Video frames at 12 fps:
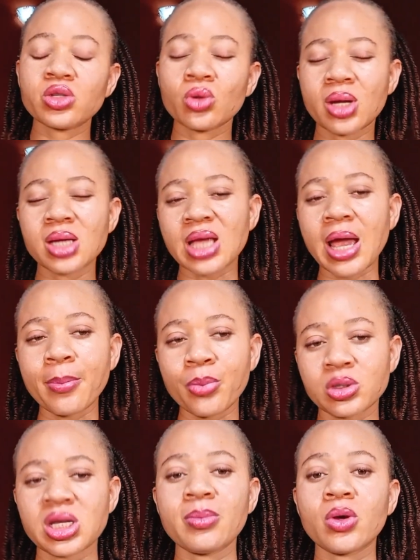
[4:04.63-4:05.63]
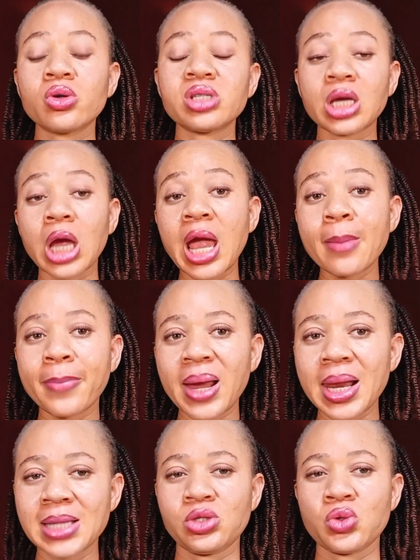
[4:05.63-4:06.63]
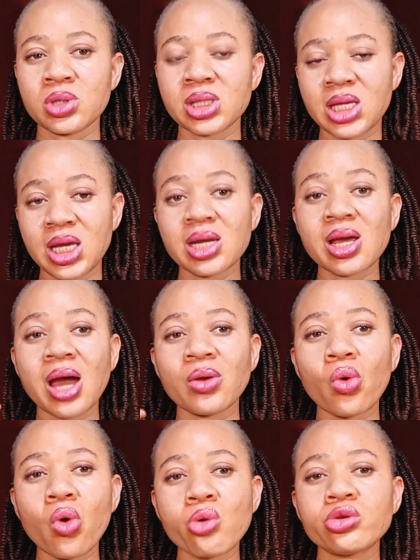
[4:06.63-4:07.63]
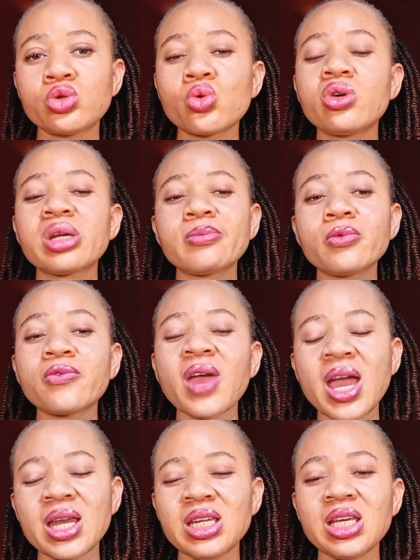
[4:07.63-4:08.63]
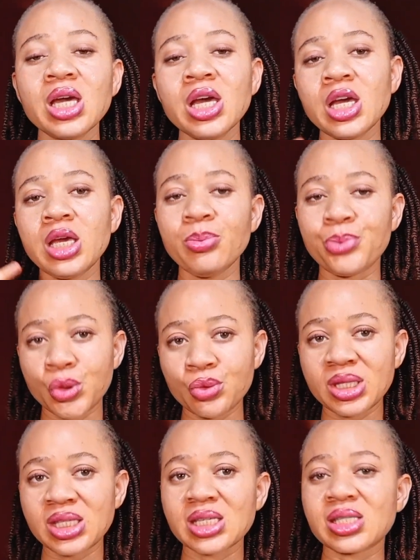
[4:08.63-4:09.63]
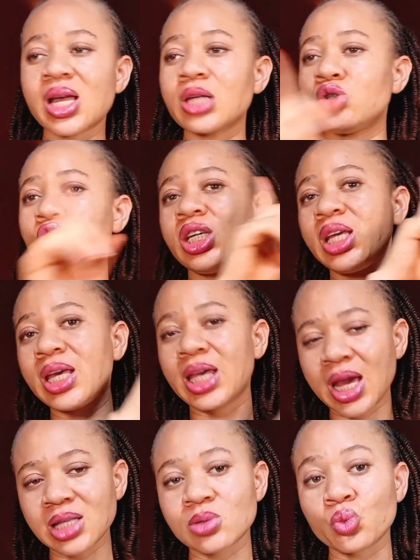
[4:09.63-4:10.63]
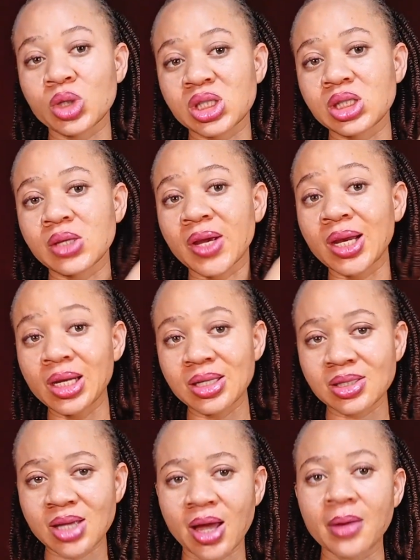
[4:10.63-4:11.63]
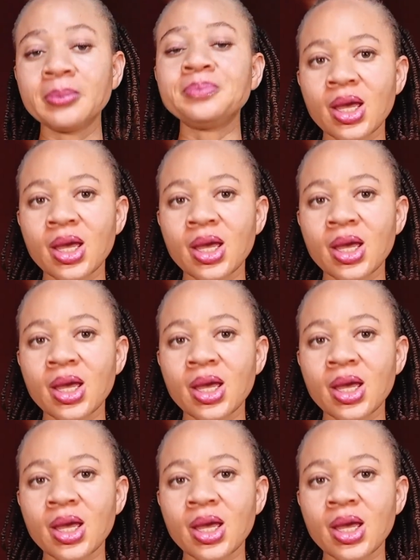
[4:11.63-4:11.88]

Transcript: toners are important, because they help balance your skin and also remove any impurities that you didn't get with the cleanser.